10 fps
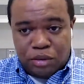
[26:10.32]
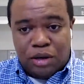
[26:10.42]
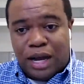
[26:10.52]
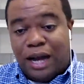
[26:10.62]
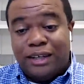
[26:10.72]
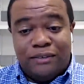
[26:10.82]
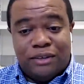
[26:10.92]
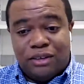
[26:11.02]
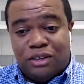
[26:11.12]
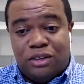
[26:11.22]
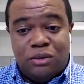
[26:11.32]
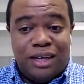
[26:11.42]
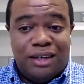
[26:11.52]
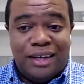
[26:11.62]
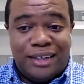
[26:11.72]
However, do not
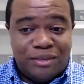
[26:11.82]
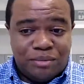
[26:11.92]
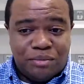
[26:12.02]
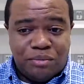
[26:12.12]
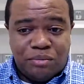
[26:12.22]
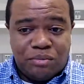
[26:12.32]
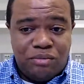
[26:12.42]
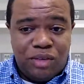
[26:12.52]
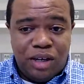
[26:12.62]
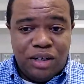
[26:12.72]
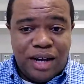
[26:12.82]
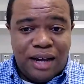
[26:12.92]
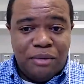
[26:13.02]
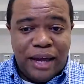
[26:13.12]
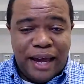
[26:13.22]
let
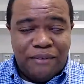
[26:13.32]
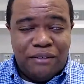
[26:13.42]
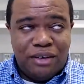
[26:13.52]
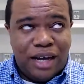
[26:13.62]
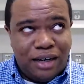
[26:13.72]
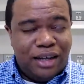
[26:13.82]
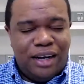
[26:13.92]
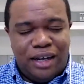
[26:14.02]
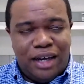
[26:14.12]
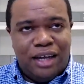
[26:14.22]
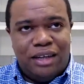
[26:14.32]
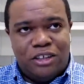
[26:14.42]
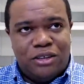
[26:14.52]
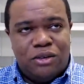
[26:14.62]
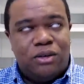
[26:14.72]
not letting
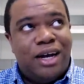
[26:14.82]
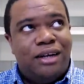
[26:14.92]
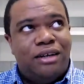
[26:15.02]
English or not